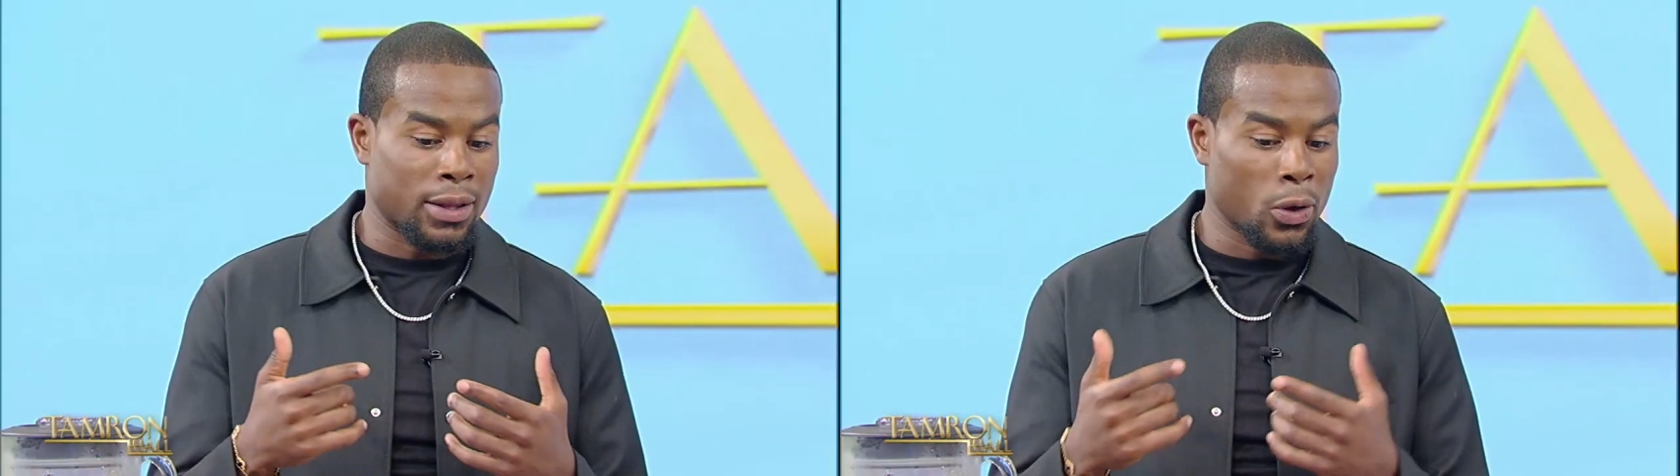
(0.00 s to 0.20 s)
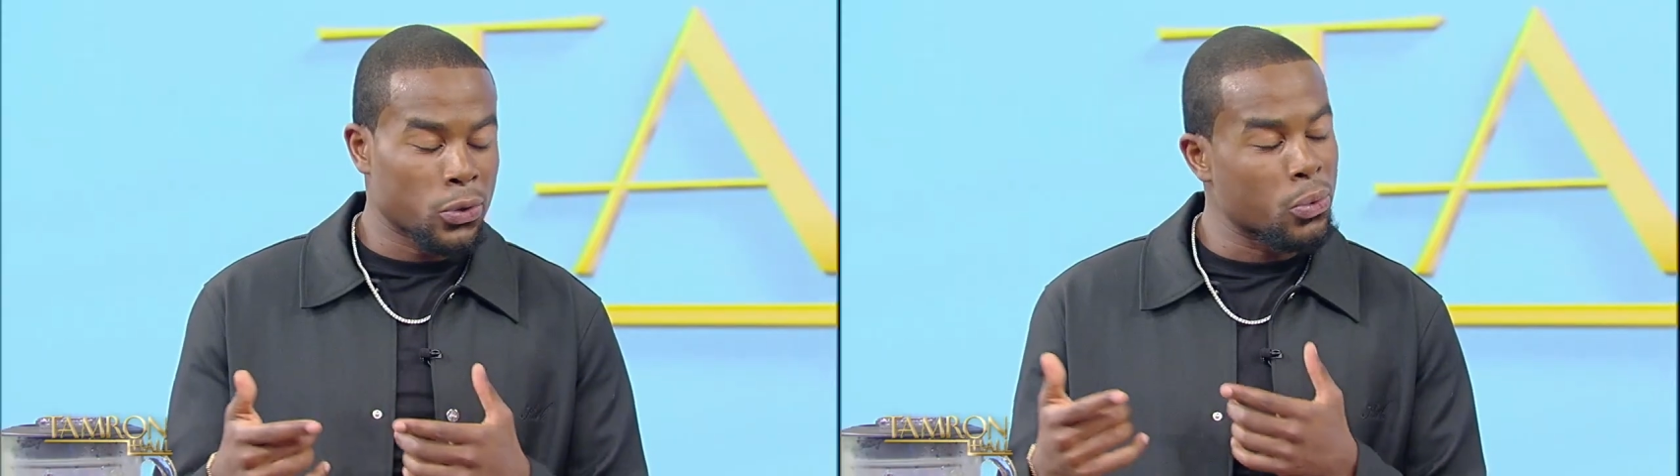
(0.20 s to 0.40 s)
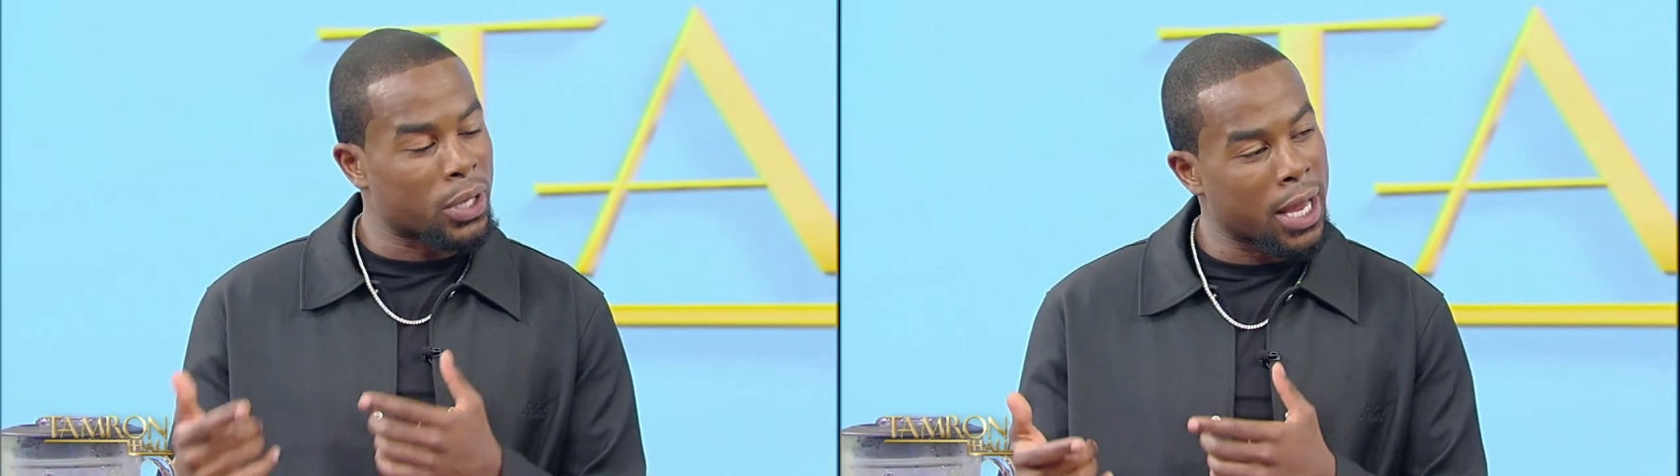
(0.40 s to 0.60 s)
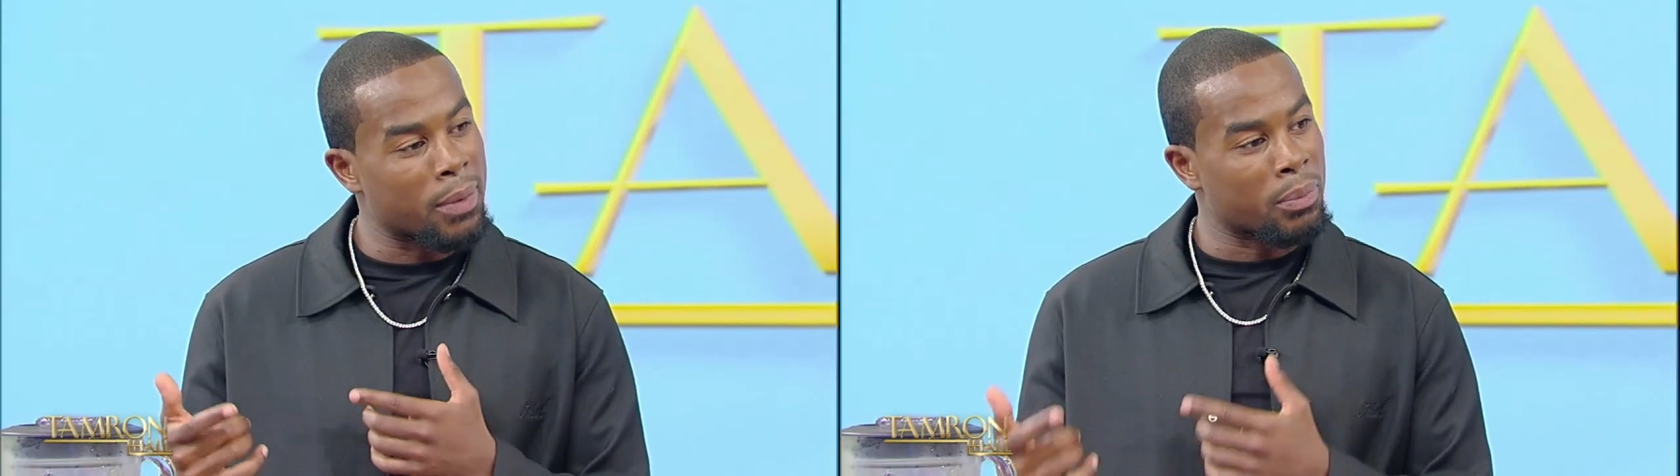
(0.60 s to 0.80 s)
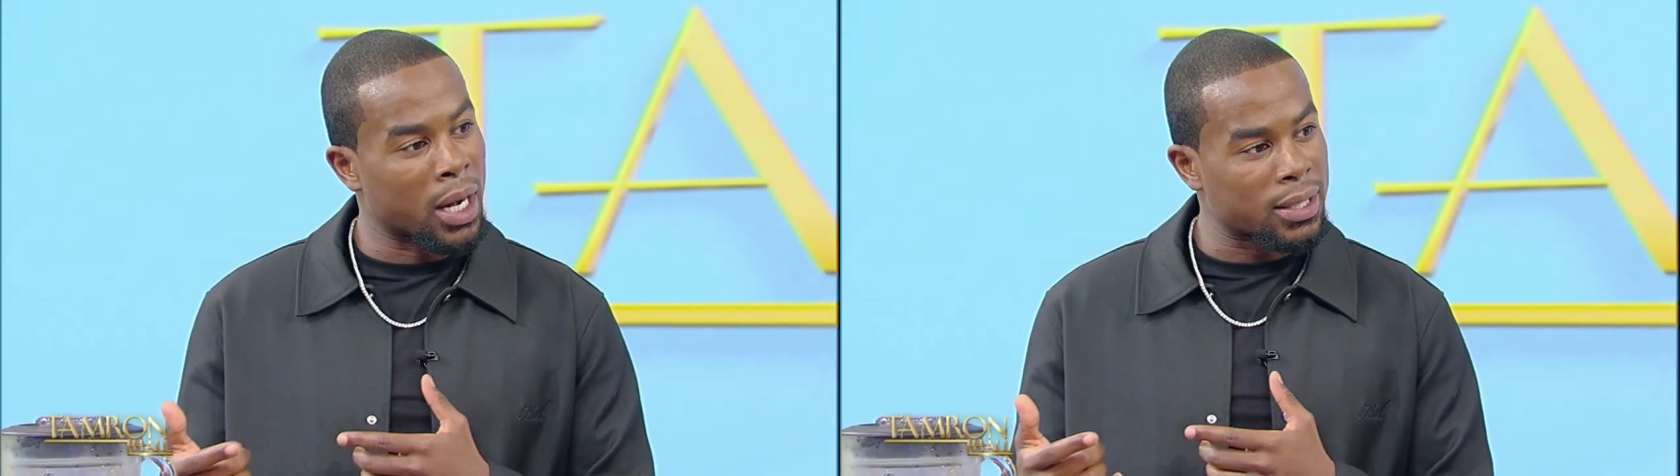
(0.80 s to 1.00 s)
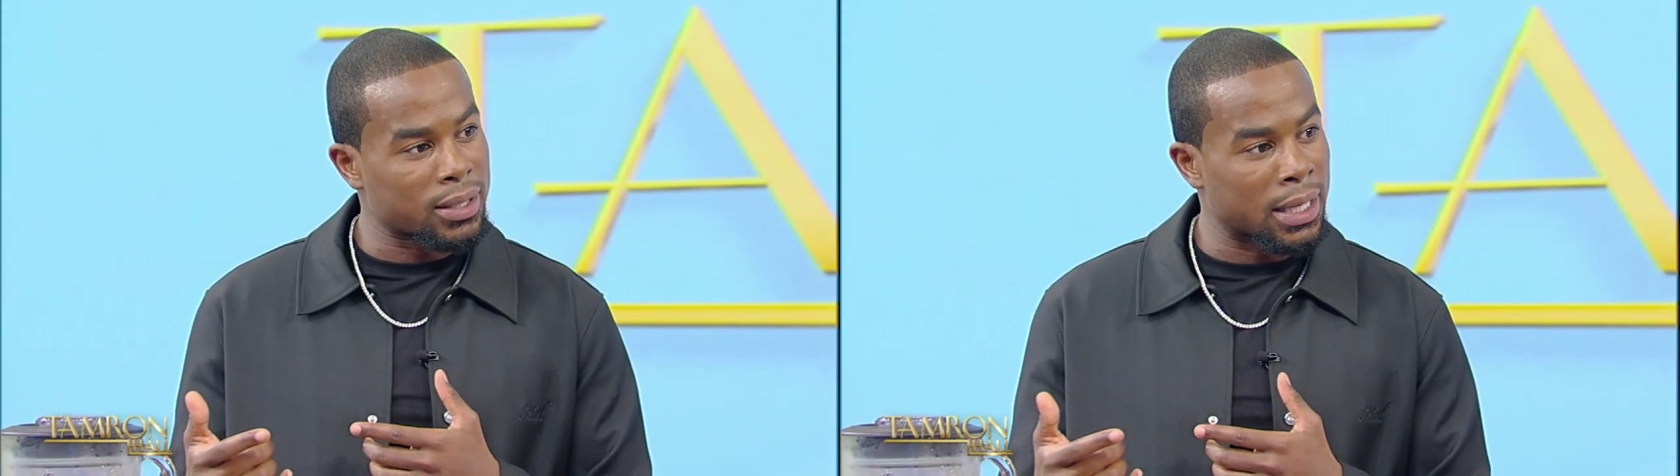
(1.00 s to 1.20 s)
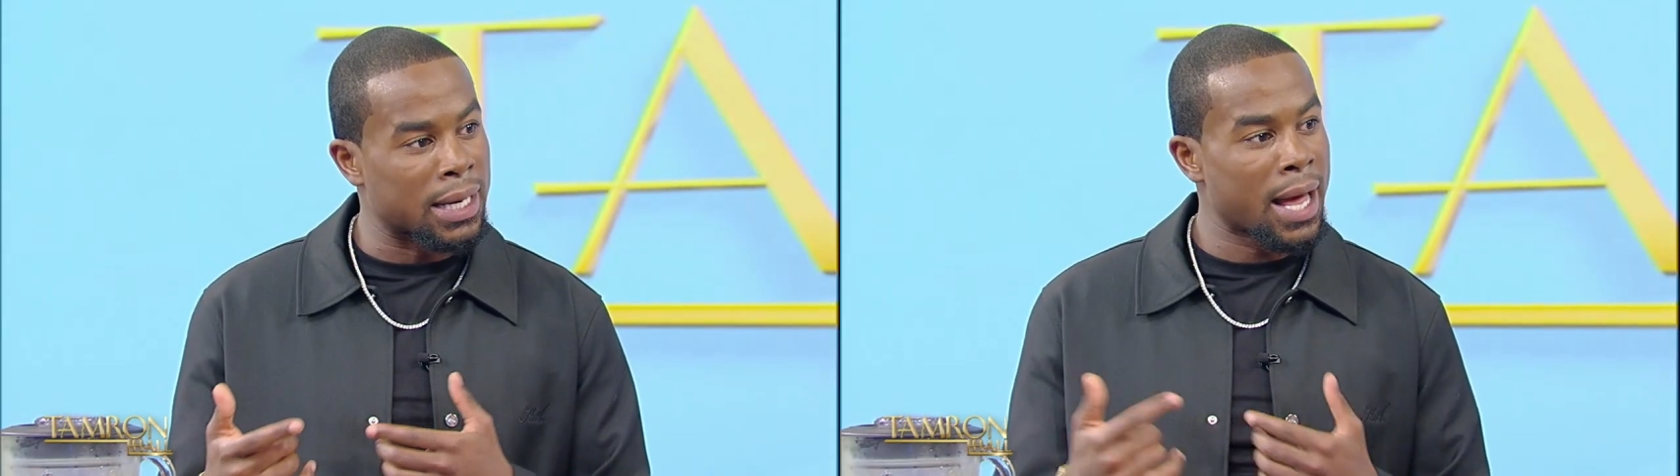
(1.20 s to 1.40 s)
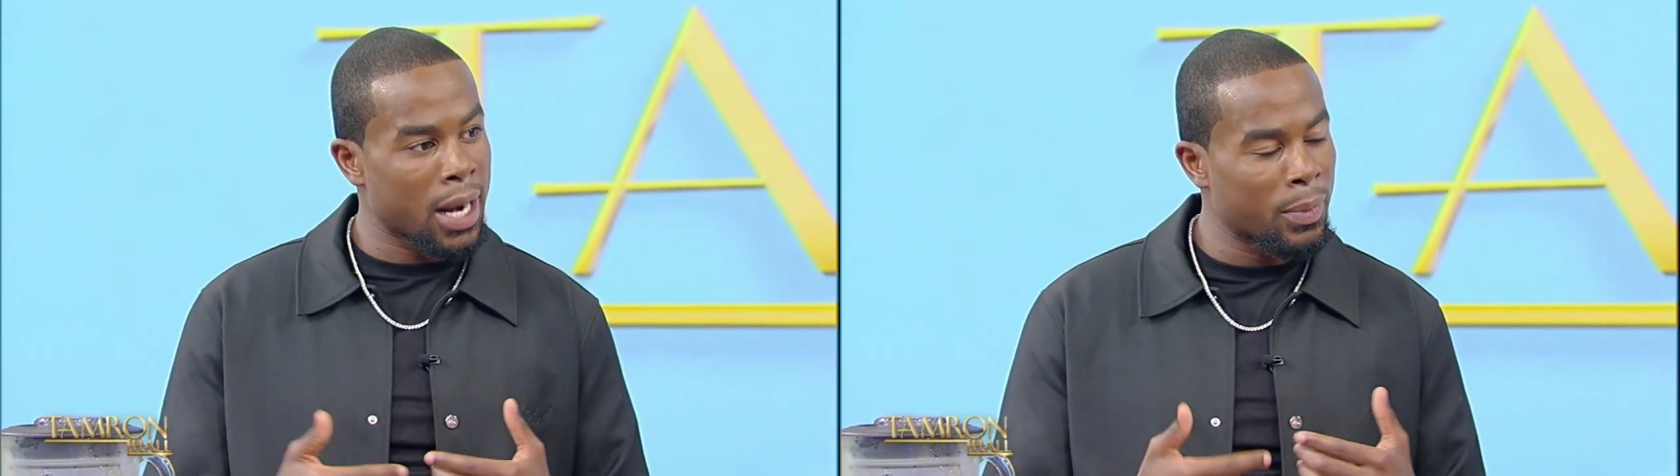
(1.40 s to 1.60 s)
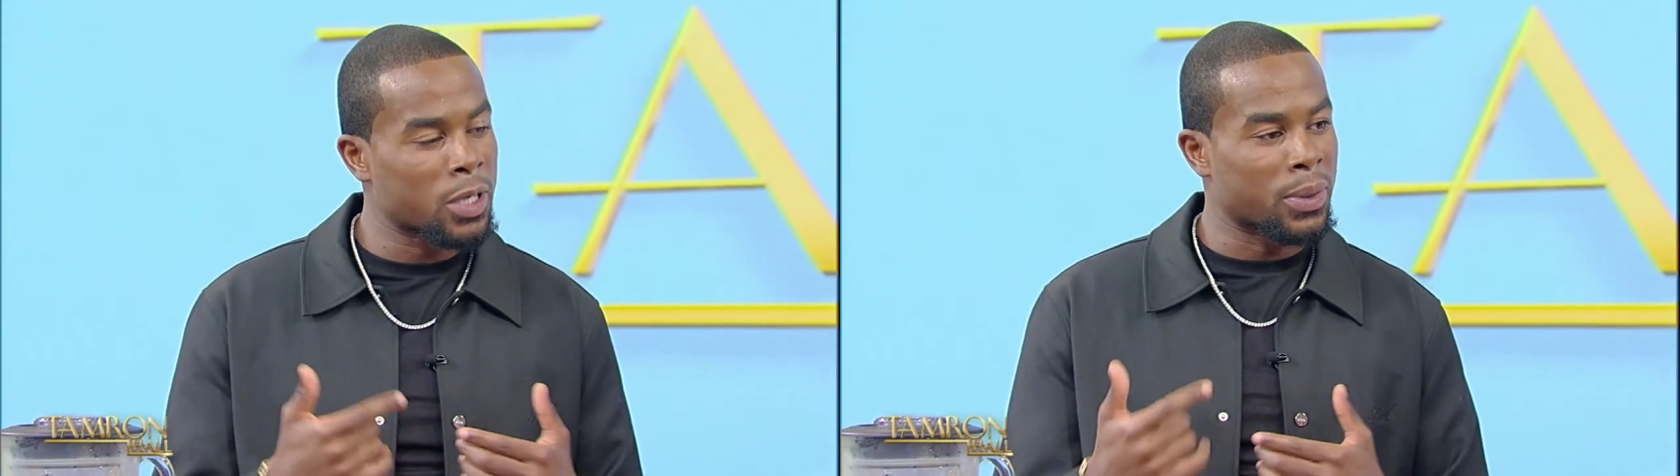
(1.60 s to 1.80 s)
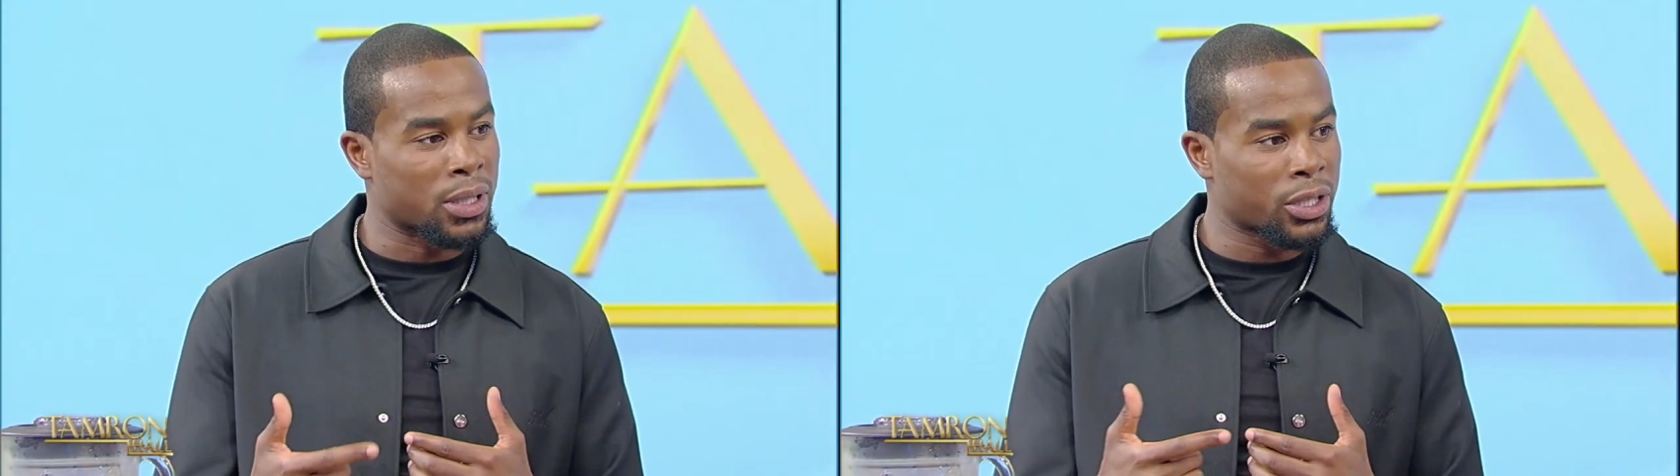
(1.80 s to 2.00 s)
those who can must. And now that I'm in this
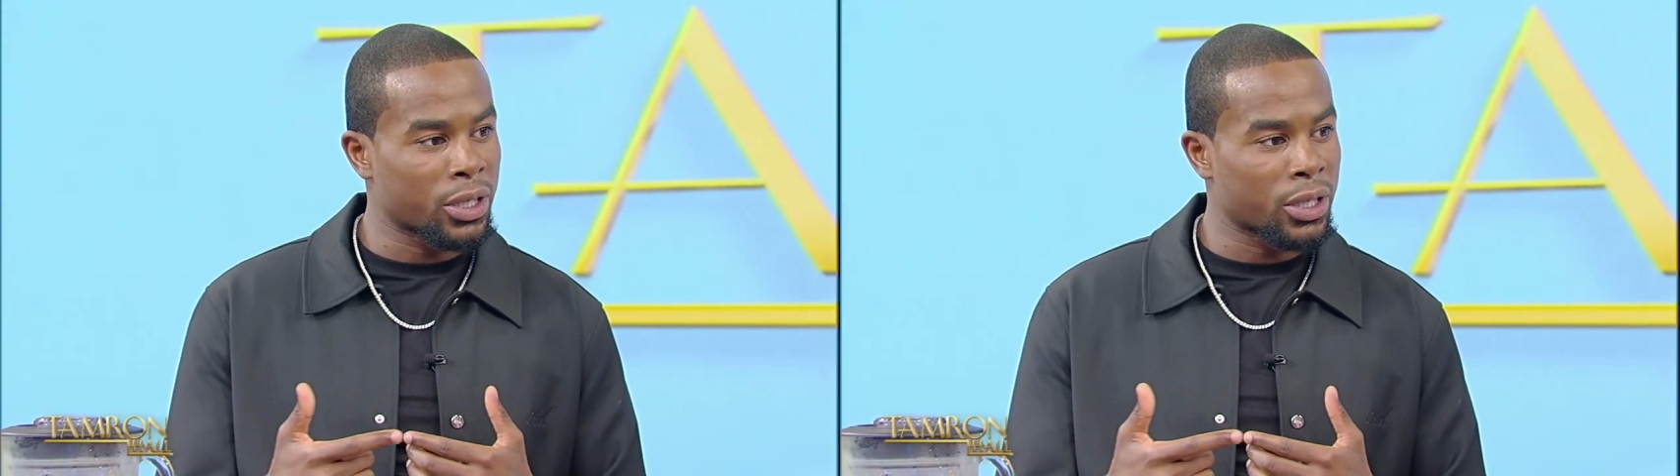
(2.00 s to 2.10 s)
position,